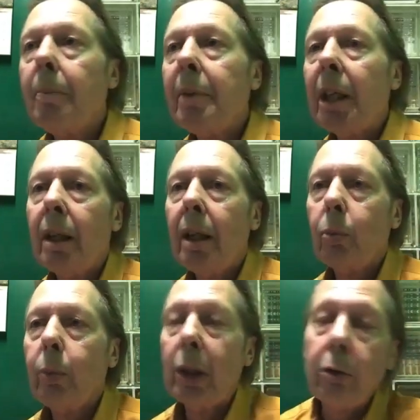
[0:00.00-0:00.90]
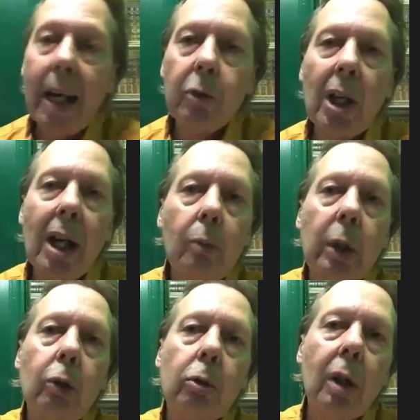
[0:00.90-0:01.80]
coming at us. We grabbed John,
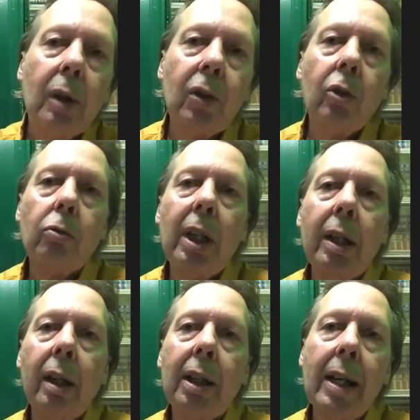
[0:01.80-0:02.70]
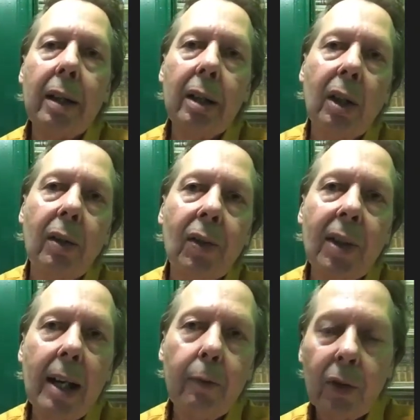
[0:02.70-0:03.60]
we crossed the street and got into the
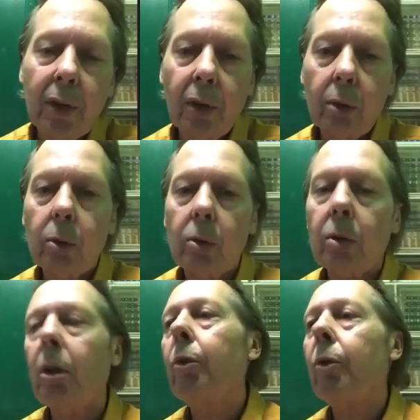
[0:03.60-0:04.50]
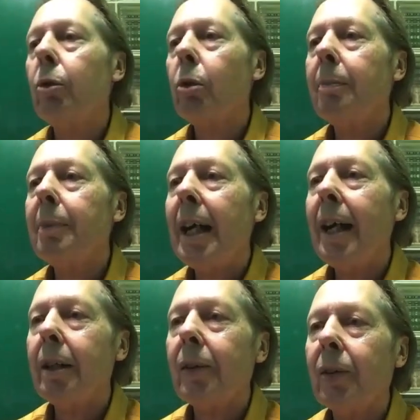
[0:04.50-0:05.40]
Stuyvesant School, closed the door
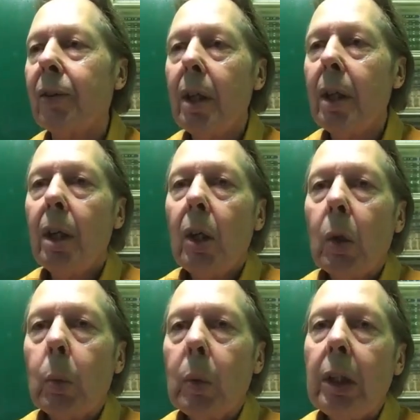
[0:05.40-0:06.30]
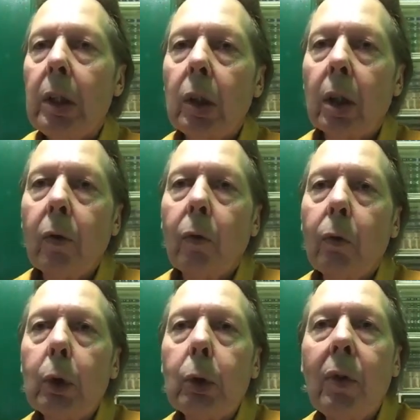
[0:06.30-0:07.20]
behind us. We looked
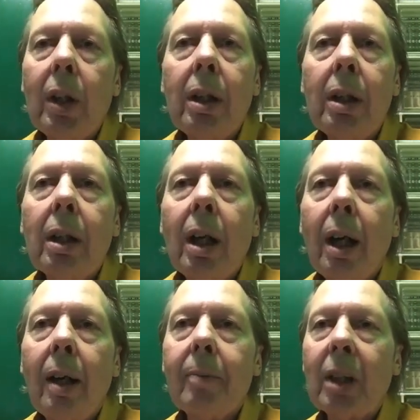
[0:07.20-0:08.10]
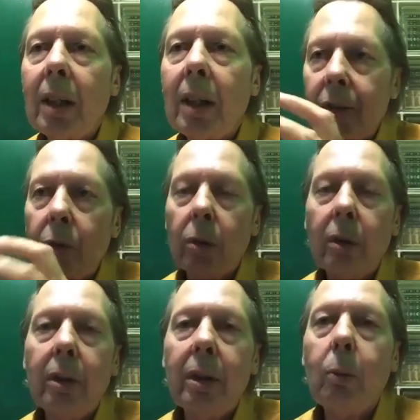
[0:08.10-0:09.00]
through the glass
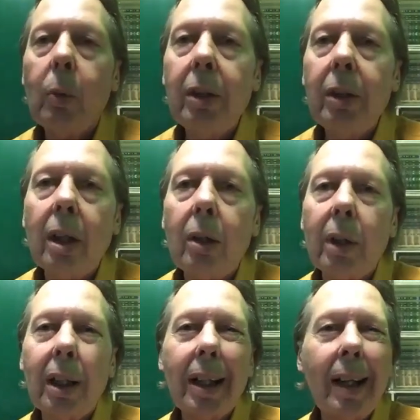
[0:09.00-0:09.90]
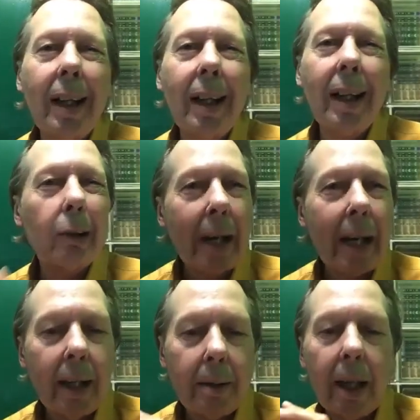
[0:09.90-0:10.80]
door in the window and it got
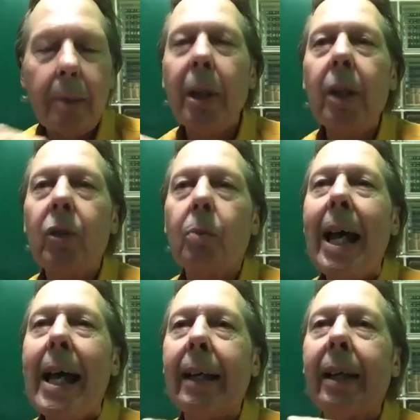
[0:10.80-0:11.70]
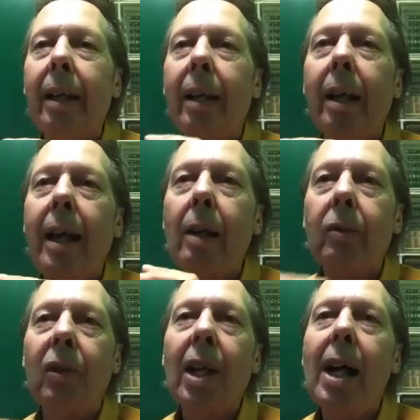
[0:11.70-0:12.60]
gray and pitch black
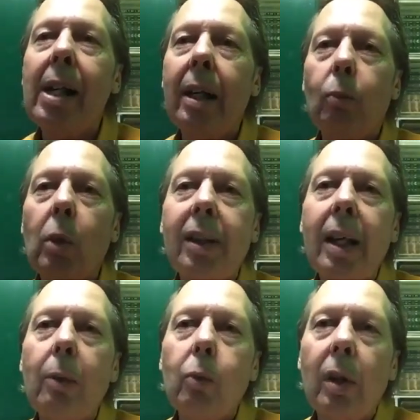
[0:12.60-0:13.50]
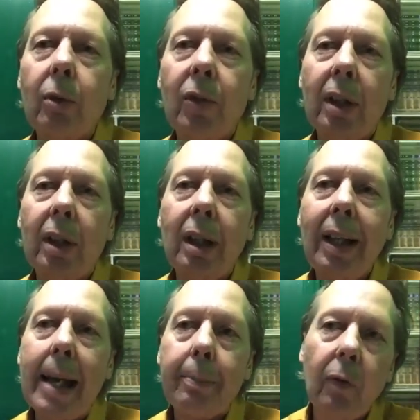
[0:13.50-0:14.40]
outside. And what that was the
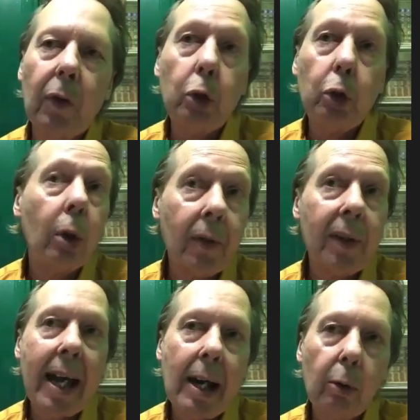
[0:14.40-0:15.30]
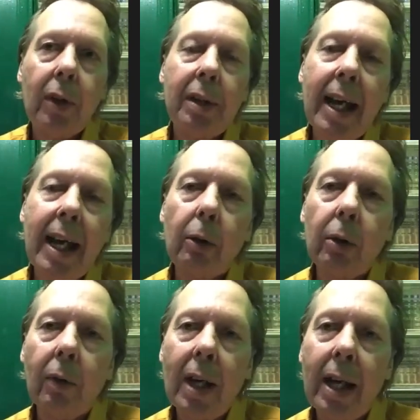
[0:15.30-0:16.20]
collapse of the North Tower, the
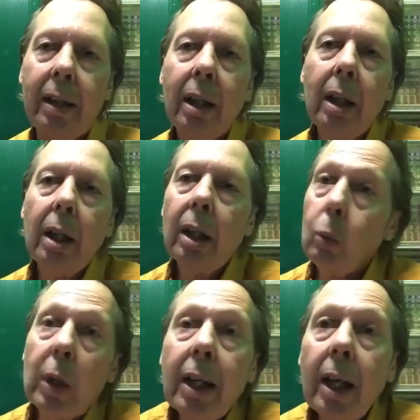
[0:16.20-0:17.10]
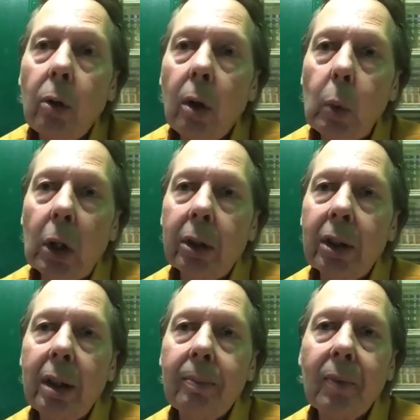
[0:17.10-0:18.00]
tower that we had all
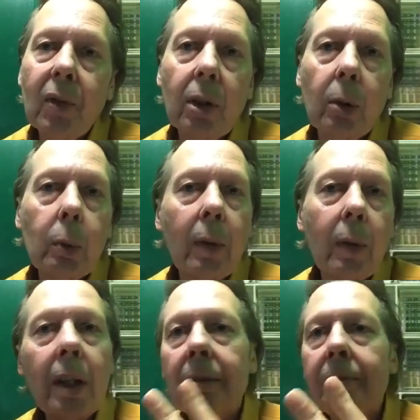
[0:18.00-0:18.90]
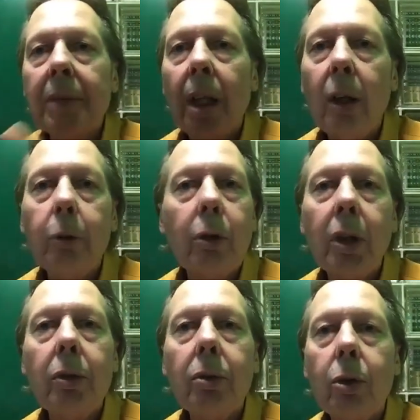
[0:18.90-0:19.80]
worked in. So within
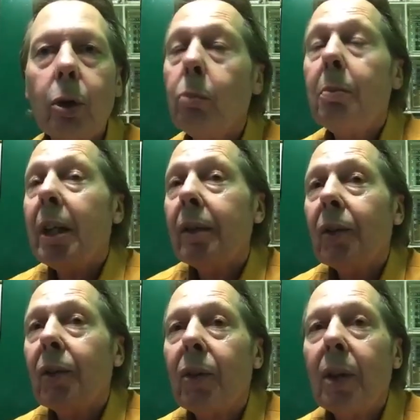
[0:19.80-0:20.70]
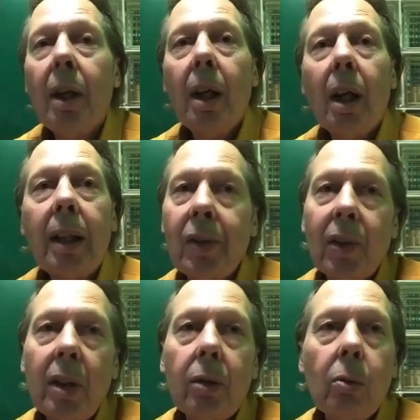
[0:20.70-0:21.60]
102 minutes, less
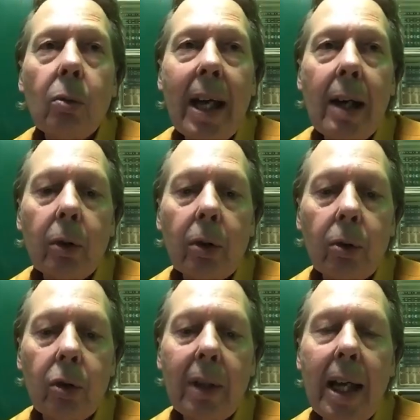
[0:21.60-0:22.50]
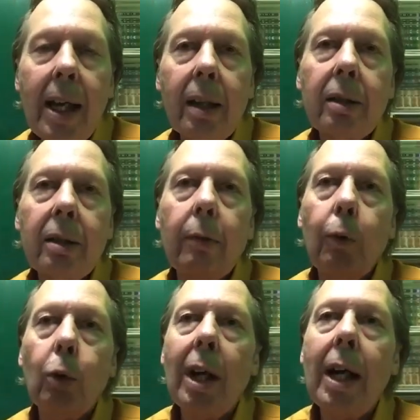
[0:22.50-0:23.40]
than 2 hours, you had the
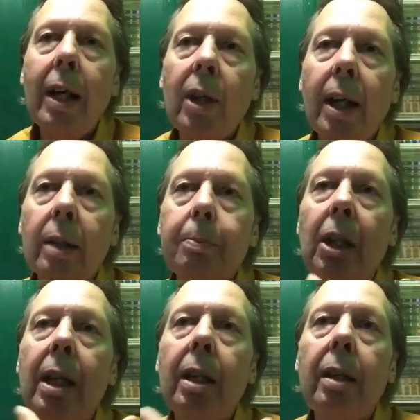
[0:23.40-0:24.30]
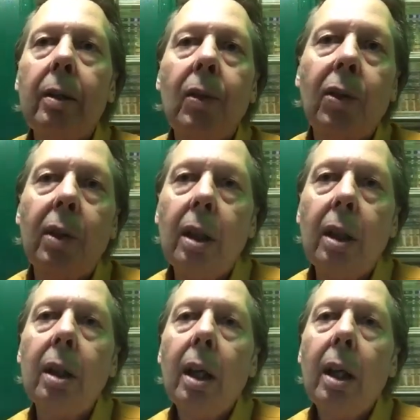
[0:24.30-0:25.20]
4 hijacked planes, the